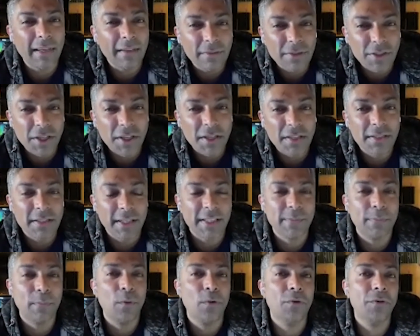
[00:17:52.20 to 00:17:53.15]
just
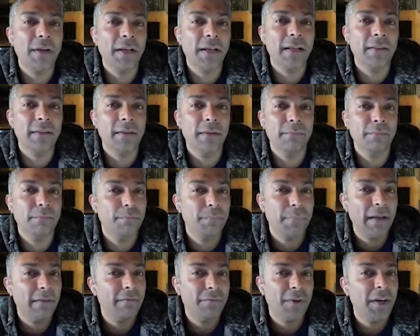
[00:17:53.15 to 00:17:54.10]
exploring at the
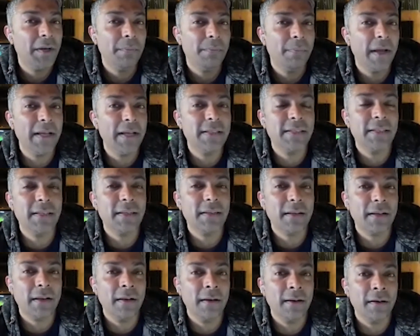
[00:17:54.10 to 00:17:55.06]
very basic
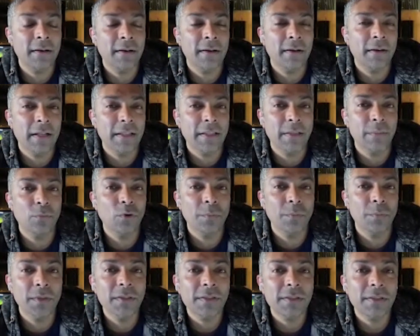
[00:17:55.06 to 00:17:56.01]
at the
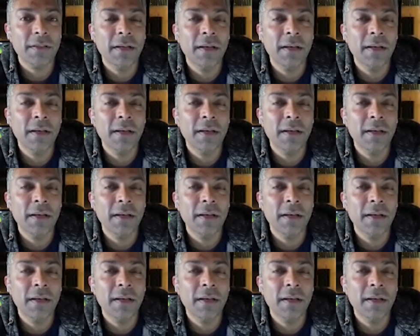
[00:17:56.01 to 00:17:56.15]
moment.